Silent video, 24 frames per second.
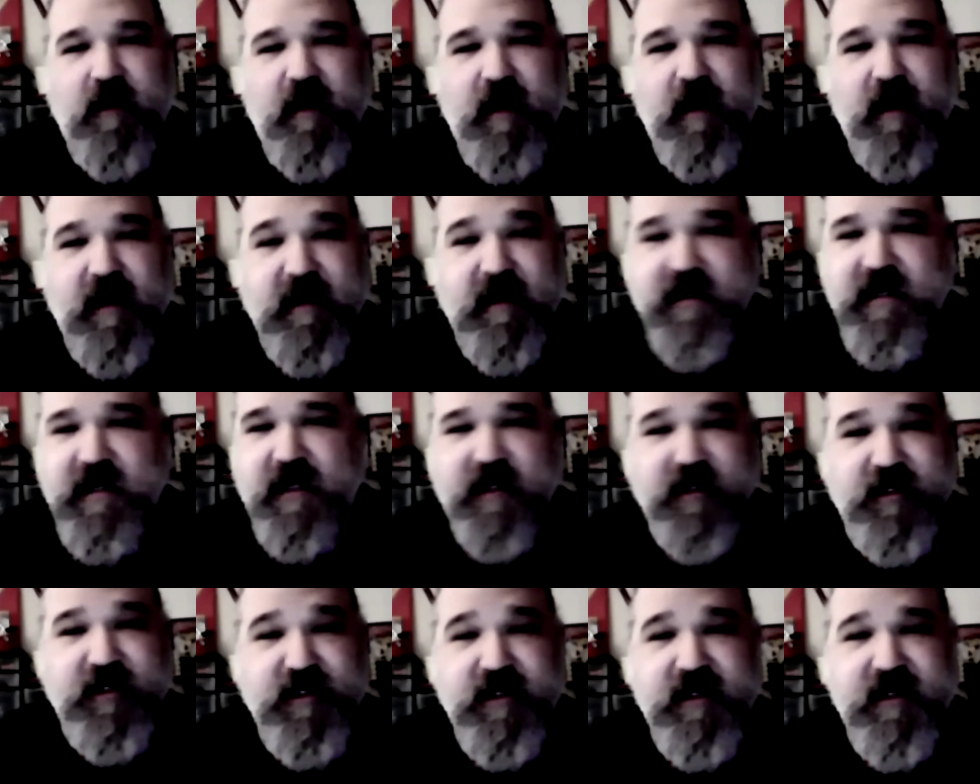
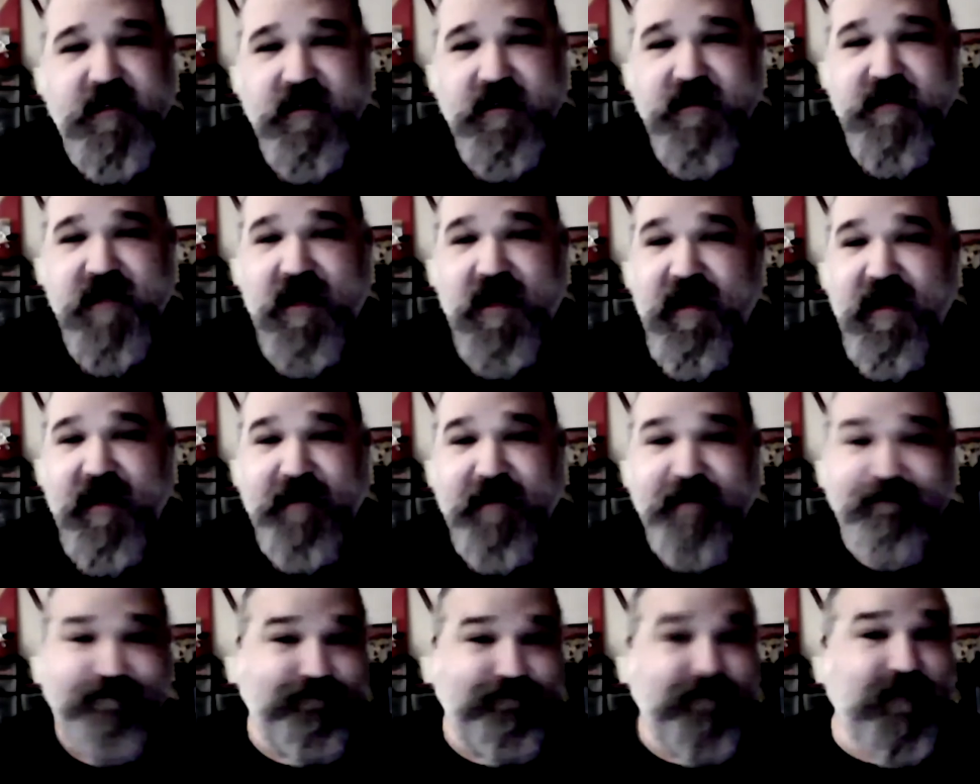intelligent
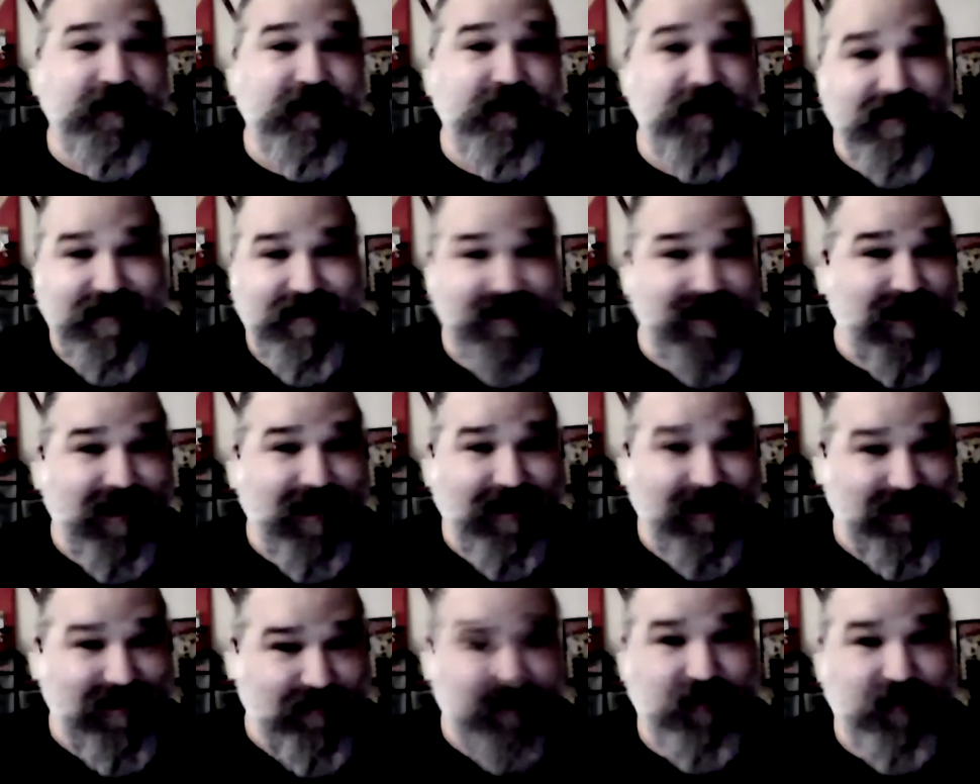design does
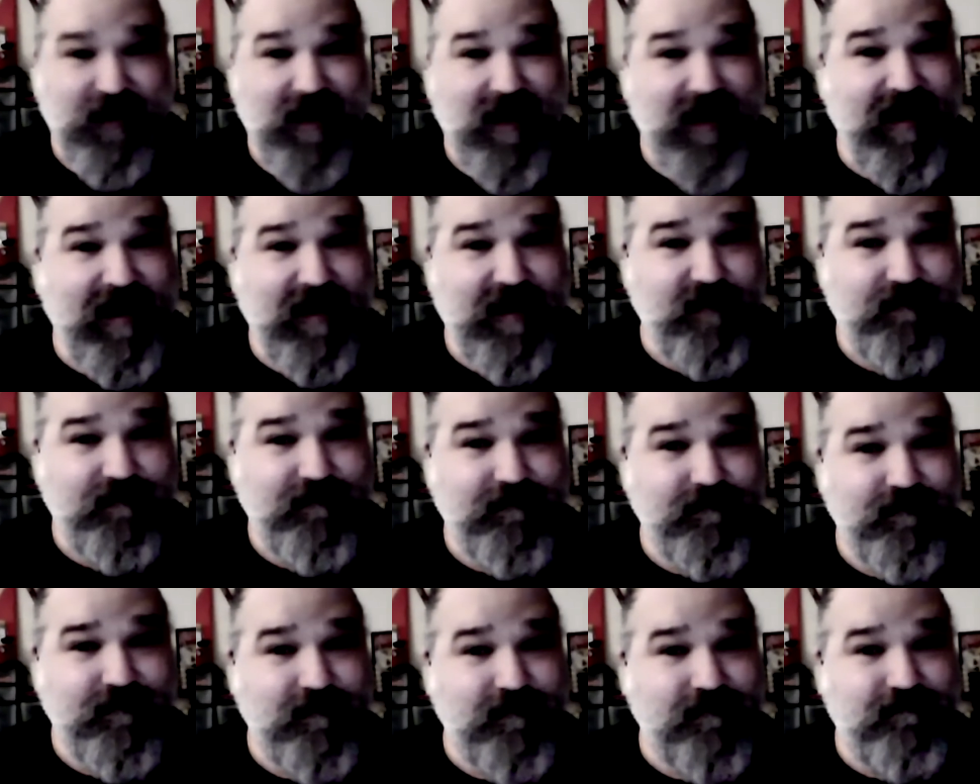not imply
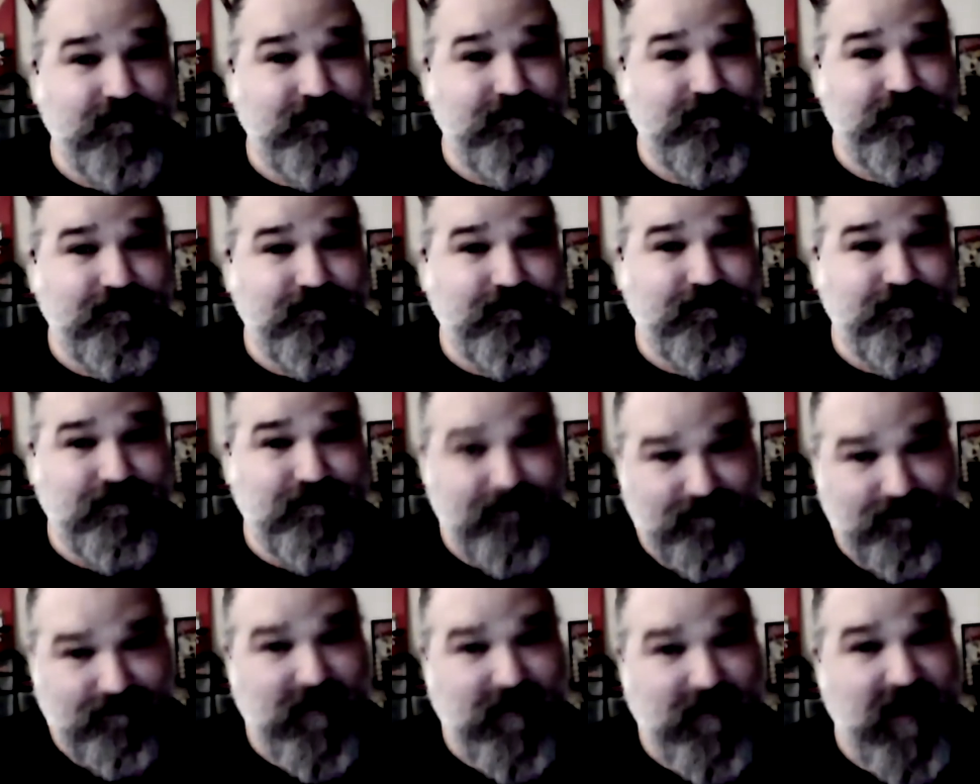
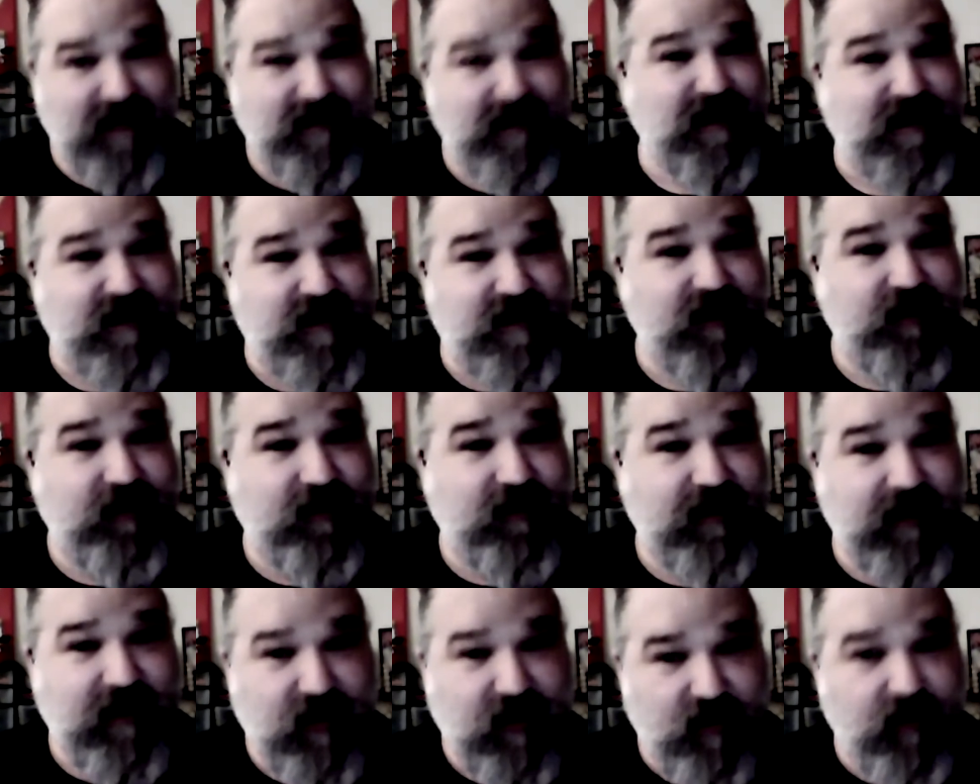
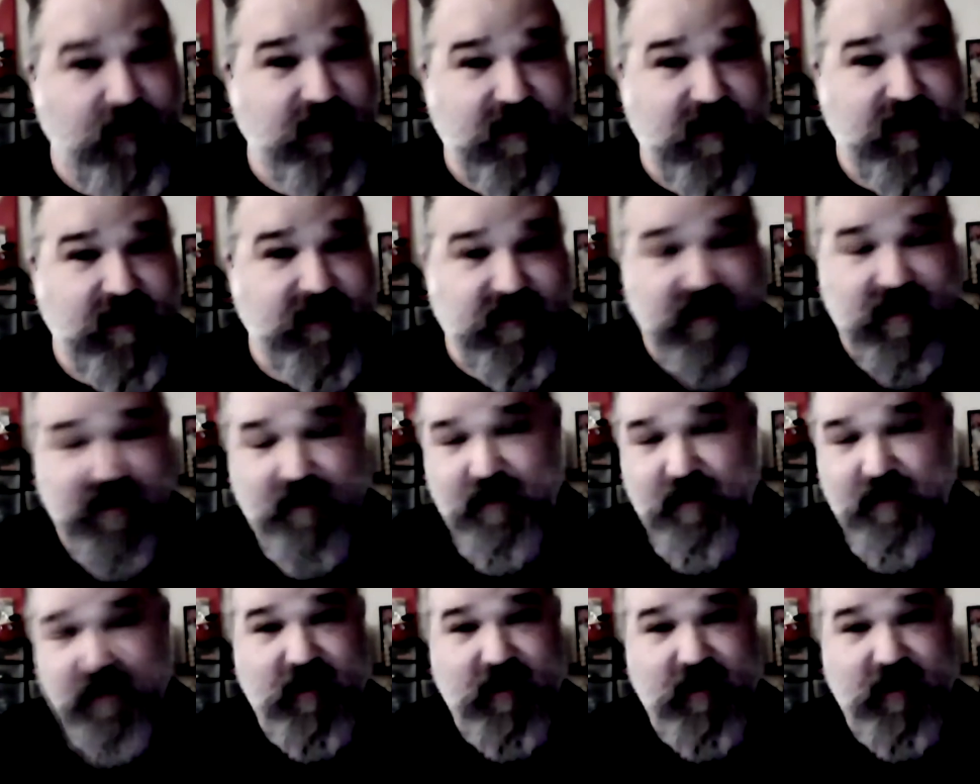necessarily goodness. I mean,